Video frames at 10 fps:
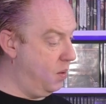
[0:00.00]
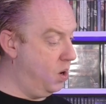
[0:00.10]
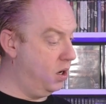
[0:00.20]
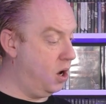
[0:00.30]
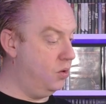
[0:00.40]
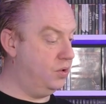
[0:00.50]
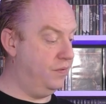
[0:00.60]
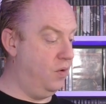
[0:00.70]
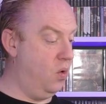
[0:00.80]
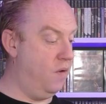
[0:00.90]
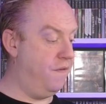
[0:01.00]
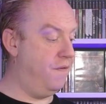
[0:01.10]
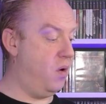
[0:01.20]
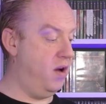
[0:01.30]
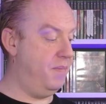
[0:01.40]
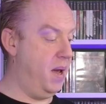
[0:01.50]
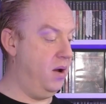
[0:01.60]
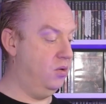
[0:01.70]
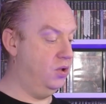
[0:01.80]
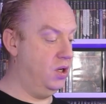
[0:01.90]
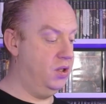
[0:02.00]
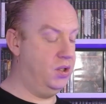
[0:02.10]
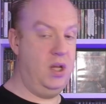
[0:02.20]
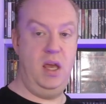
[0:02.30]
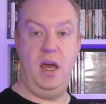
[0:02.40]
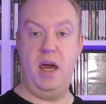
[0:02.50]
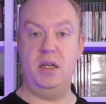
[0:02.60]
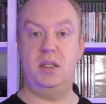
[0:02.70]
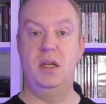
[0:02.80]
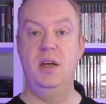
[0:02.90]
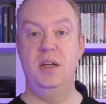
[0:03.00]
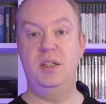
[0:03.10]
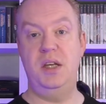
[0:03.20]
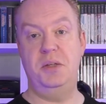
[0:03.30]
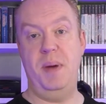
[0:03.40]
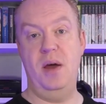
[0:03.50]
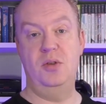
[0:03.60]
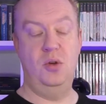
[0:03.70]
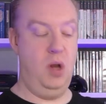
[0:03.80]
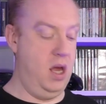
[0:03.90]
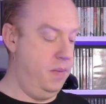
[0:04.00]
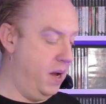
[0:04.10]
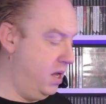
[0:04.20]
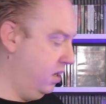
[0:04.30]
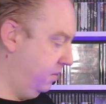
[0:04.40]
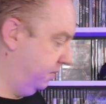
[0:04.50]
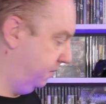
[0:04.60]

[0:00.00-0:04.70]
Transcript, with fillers: that one goes for £5 at CEX, £6 on eBay.